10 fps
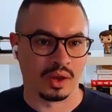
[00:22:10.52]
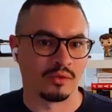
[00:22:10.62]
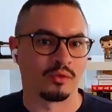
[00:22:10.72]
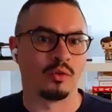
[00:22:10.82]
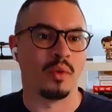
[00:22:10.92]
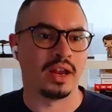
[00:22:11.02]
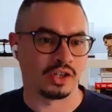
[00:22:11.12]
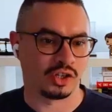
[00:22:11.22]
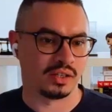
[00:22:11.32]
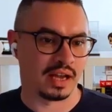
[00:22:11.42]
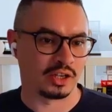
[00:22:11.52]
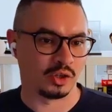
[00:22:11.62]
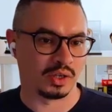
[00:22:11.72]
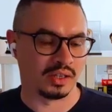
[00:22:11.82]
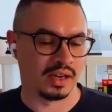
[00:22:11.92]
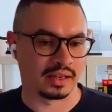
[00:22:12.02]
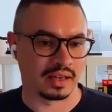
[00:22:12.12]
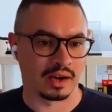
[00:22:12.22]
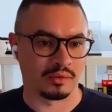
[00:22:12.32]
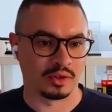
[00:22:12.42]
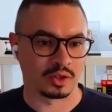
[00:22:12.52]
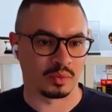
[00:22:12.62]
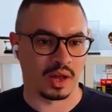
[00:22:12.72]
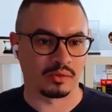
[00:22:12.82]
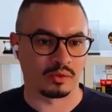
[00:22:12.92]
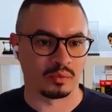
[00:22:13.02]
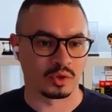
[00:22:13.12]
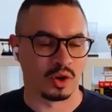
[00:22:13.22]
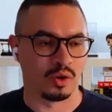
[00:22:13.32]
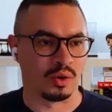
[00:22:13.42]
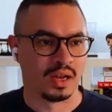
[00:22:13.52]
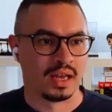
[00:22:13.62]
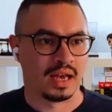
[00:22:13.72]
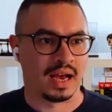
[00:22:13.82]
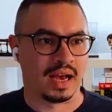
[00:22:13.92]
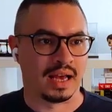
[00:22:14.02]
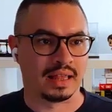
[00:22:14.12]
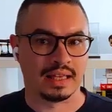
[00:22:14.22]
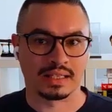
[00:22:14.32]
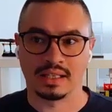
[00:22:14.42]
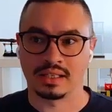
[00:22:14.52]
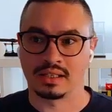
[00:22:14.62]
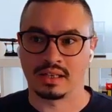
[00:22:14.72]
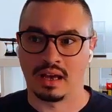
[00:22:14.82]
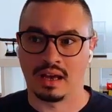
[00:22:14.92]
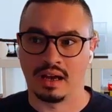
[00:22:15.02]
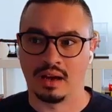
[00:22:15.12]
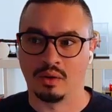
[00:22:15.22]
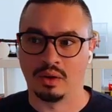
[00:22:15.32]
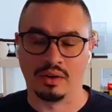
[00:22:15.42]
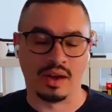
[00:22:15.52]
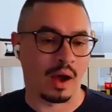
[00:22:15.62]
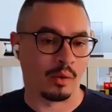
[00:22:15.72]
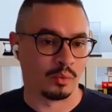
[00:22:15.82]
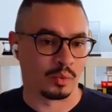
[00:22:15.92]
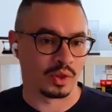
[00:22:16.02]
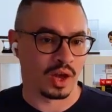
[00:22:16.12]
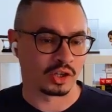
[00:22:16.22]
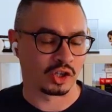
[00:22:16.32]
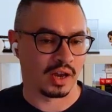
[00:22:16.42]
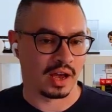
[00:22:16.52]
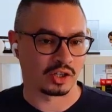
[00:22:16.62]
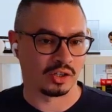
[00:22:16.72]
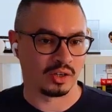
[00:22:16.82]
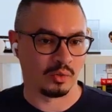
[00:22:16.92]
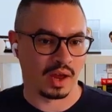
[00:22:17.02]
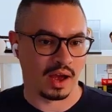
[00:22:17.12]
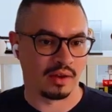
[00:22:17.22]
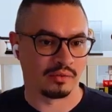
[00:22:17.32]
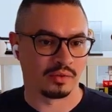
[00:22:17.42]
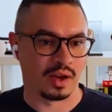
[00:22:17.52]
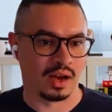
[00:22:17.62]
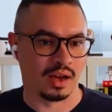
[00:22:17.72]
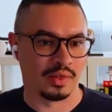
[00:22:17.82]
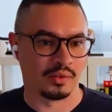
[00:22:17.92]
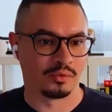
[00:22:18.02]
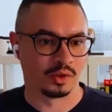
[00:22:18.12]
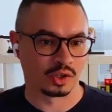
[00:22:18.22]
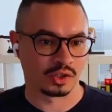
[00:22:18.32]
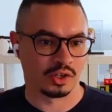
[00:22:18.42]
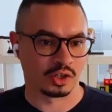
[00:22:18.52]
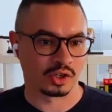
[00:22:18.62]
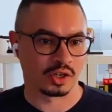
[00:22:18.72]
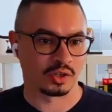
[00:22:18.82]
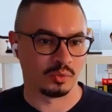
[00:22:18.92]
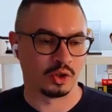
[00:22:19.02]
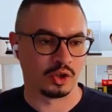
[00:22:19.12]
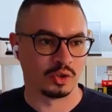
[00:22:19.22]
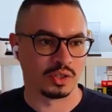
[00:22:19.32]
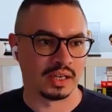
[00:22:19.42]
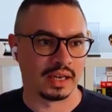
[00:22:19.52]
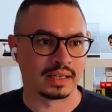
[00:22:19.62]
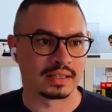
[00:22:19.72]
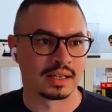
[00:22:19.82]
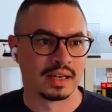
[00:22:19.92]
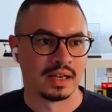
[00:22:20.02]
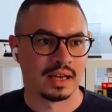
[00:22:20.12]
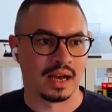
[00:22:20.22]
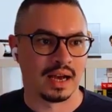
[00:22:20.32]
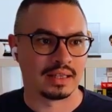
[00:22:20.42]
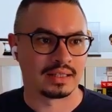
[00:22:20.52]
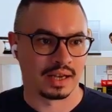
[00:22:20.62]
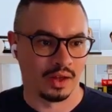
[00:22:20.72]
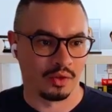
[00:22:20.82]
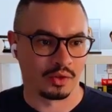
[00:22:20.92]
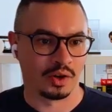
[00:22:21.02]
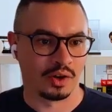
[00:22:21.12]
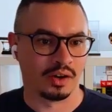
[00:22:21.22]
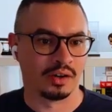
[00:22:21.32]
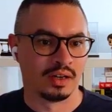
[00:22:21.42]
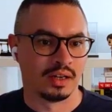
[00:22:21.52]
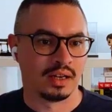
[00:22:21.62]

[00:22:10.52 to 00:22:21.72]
information that you can get out of this platform. So this is now in production. Actually, we have the first large customer using it. It's a healthcare